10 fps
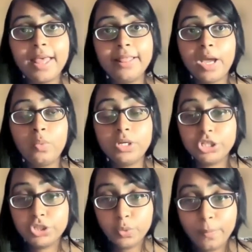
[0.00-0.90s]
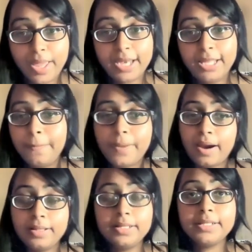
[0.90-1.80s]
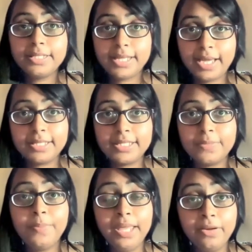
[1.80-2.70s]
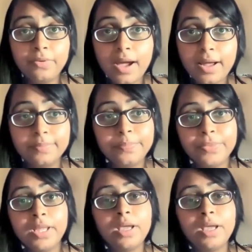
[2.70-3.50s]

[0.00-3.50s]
there were too many parallel tests being run,